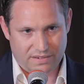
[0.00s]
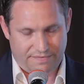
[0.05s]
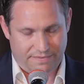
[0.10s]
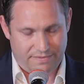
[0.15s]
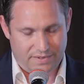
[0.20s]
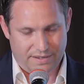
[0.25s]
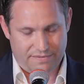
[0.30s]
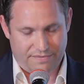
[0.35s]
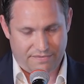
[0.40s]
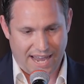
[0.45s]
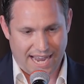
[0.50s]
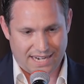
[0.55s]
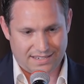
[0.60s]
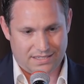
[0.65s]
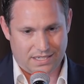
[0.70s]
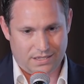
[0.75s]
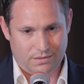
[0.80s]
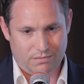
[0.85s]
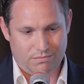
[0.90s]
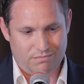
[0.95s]
flats
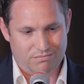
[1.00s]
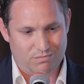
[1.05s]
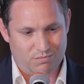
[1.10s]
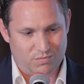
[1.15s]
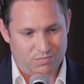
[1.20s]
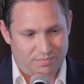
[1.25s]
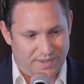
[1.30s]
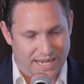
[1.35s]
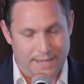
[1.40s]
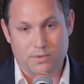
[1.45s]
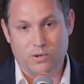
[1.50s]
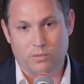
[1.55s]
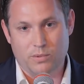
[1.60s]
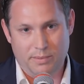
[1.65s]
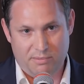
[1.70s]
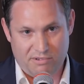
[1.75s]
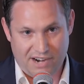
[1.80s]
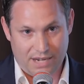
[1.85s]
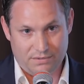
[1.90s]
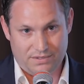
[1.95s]
that people
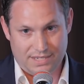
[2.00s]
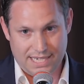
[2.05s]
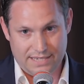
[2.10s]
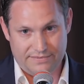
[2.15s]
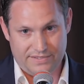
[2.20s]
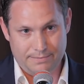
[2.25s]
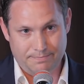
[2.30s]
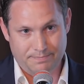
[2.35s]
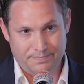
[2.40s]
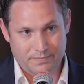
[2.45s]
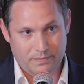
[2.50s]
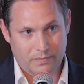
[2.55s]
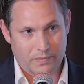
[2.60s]
would be proud to live in.